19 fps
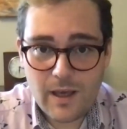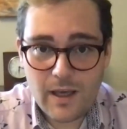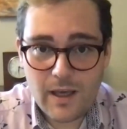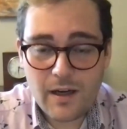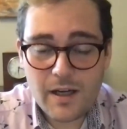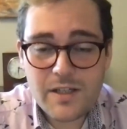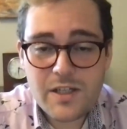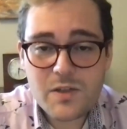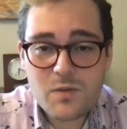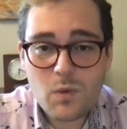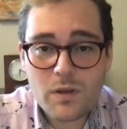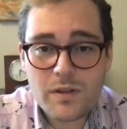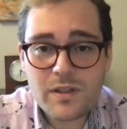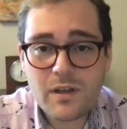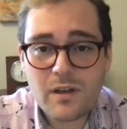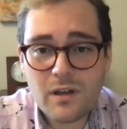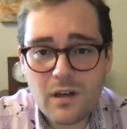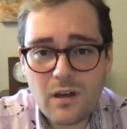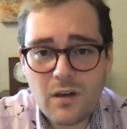And I just want
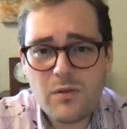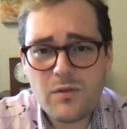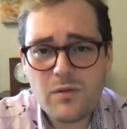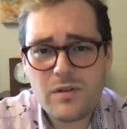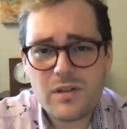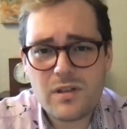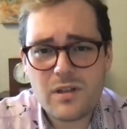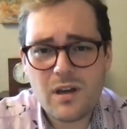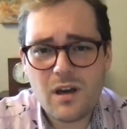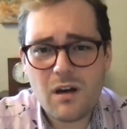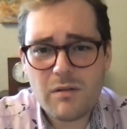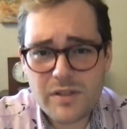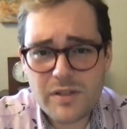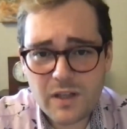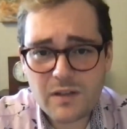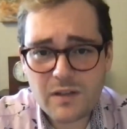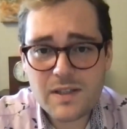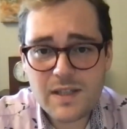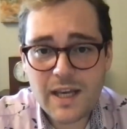to conclude our
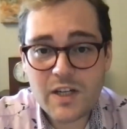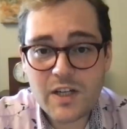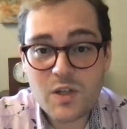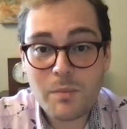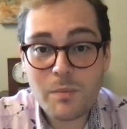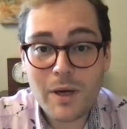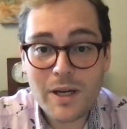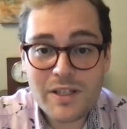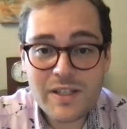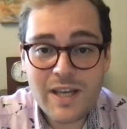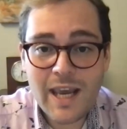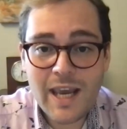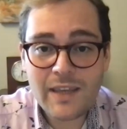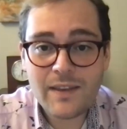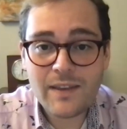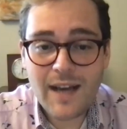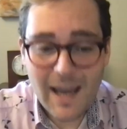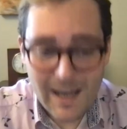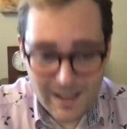results section by
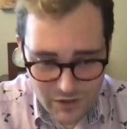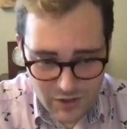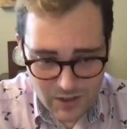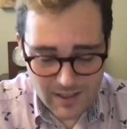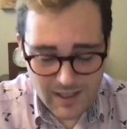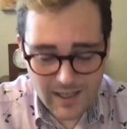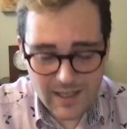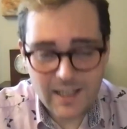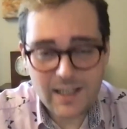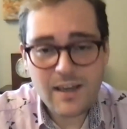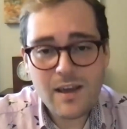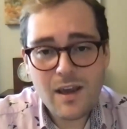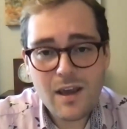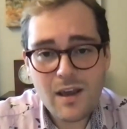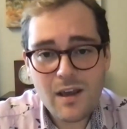saying that actually